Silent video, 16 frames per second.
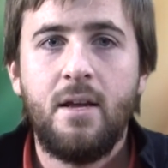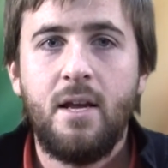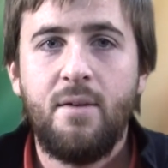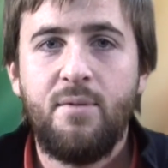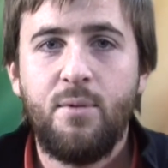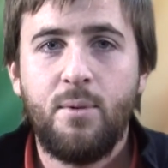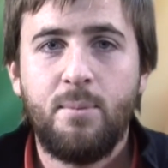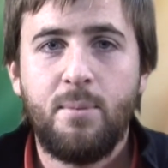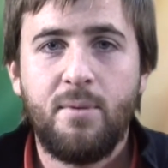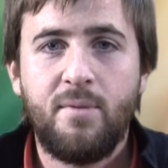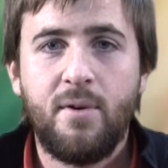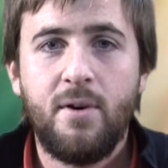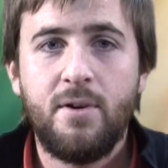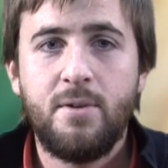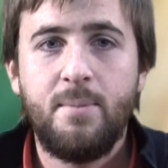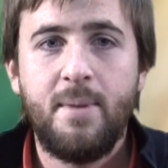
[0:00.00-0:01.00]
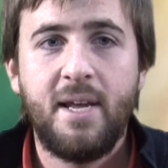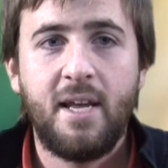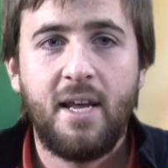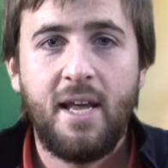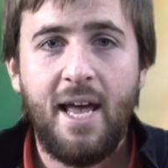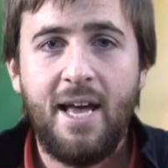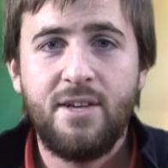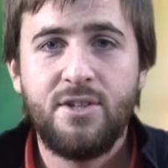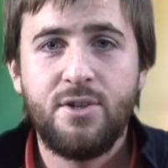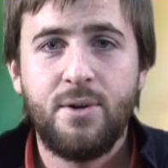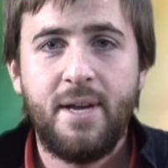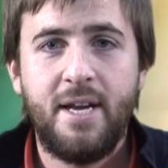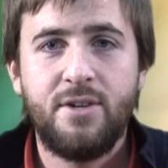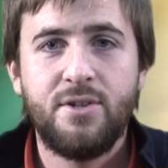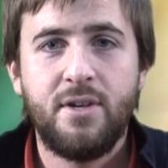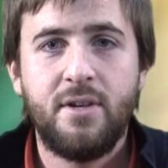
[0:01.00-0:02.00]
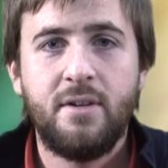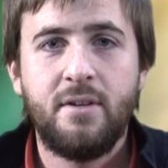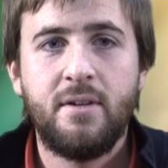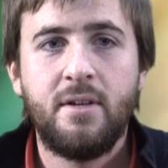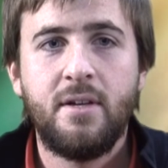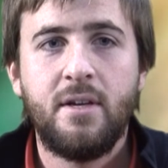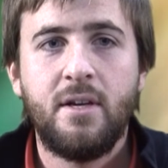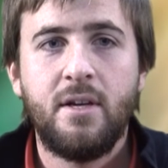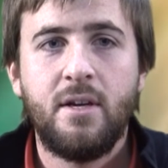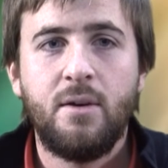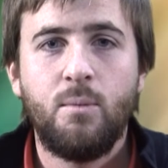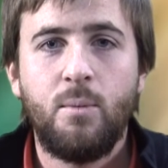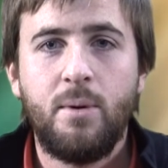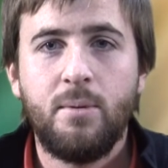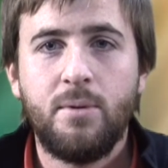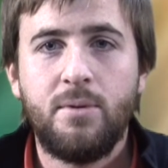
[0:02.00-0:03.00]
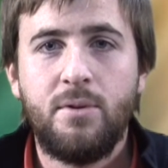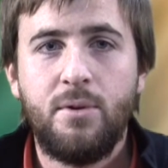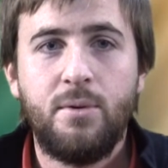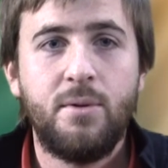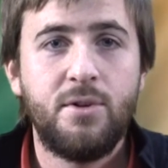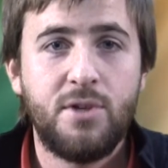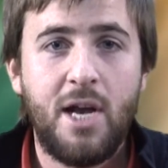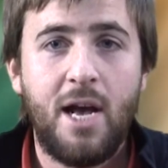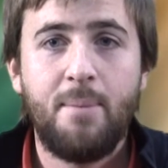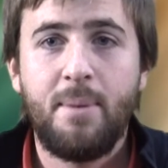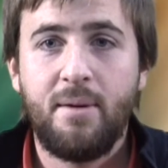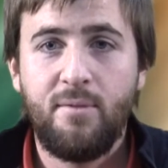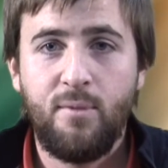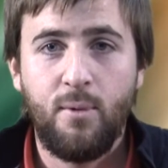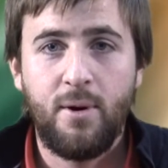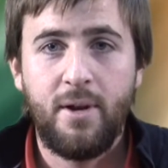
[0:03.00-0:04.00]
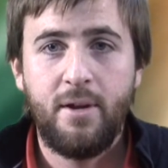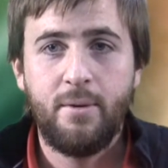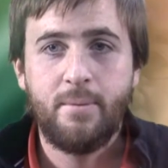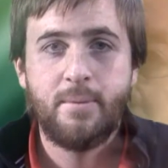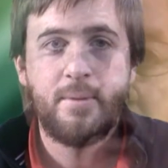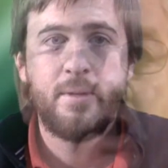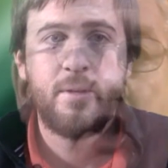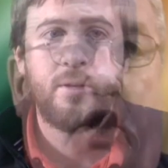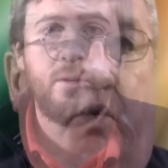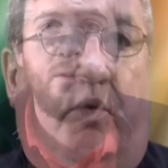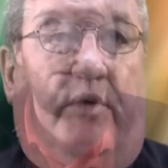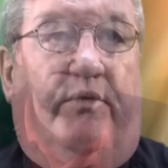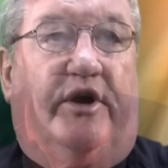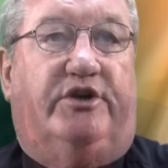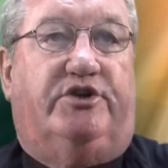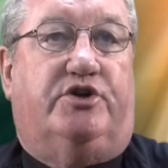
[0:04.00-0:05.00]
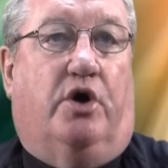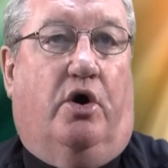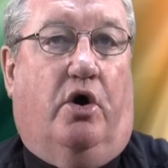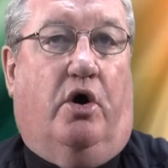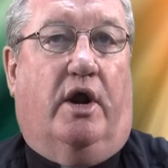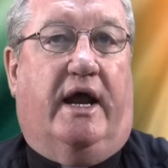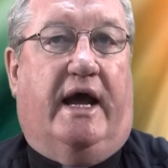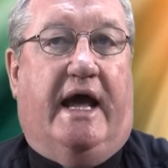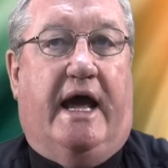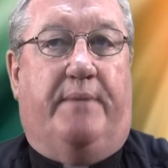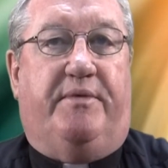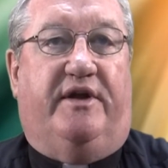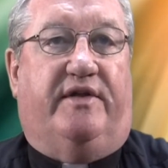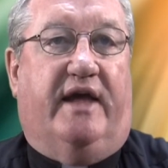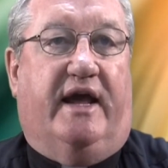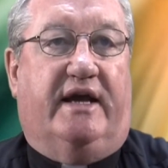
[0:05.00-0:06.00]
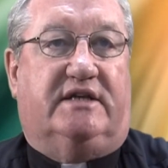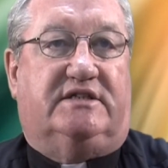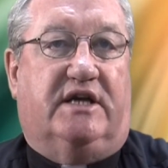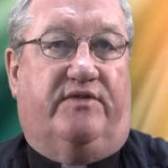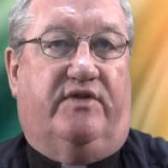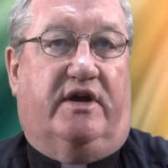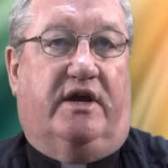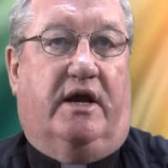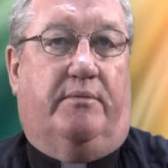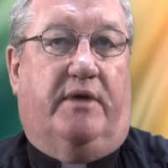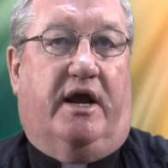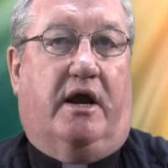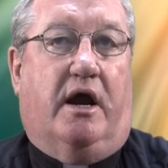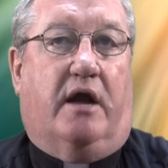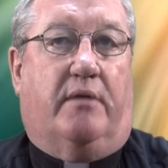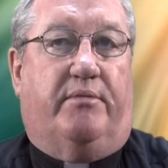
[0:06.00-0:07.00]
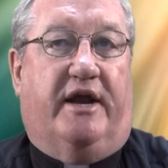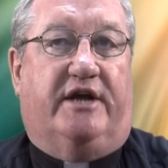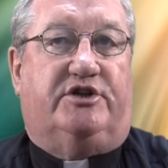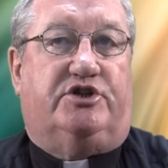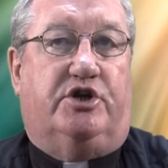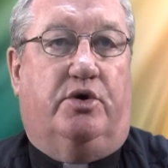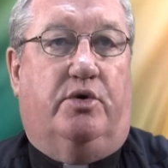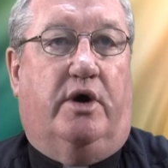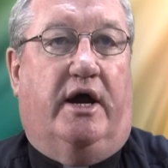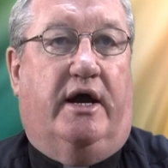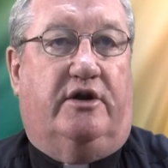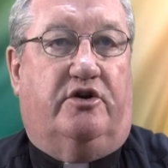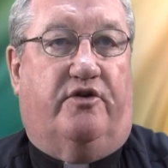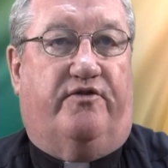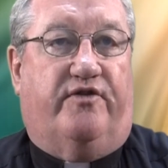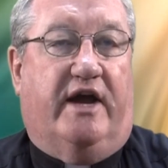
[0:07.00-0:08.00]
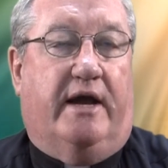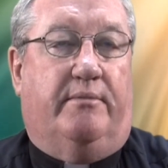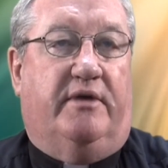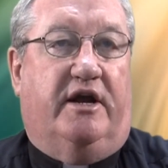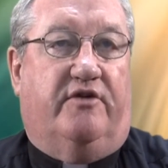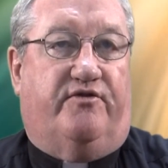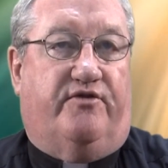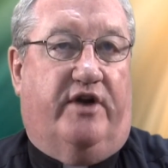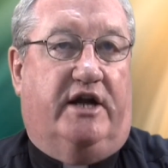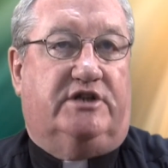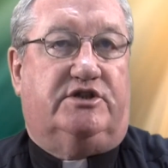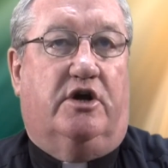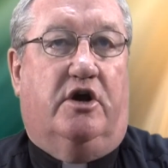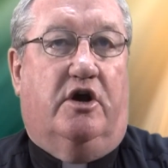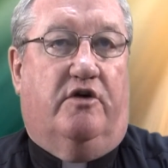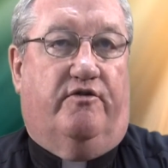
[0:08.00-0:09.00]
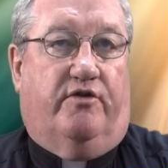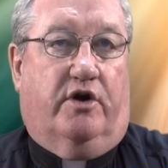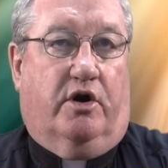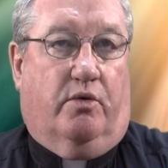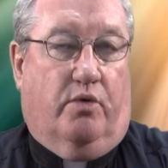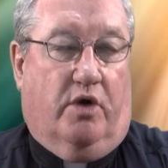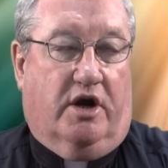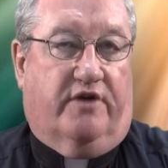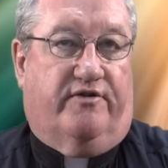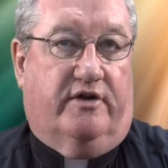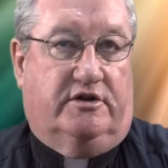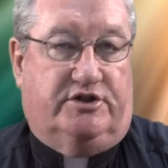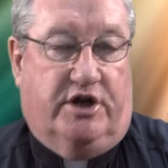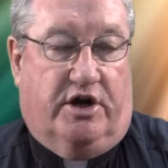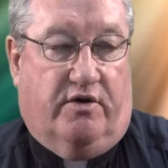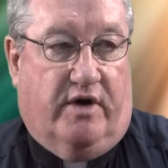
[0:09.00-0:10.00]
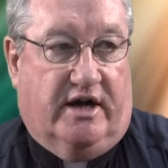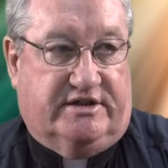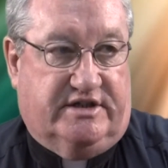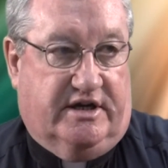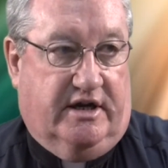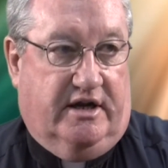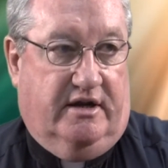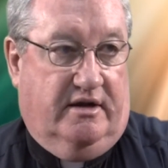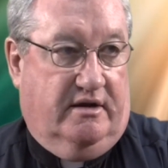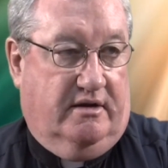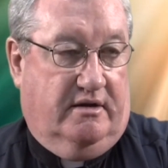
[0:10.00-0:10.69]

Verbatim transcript: If you would prefer to make a cash donation, we will do the shopping for you. We wish all a happy Thanksgiving and may God bless you and your family and friends for your wonderful generosity.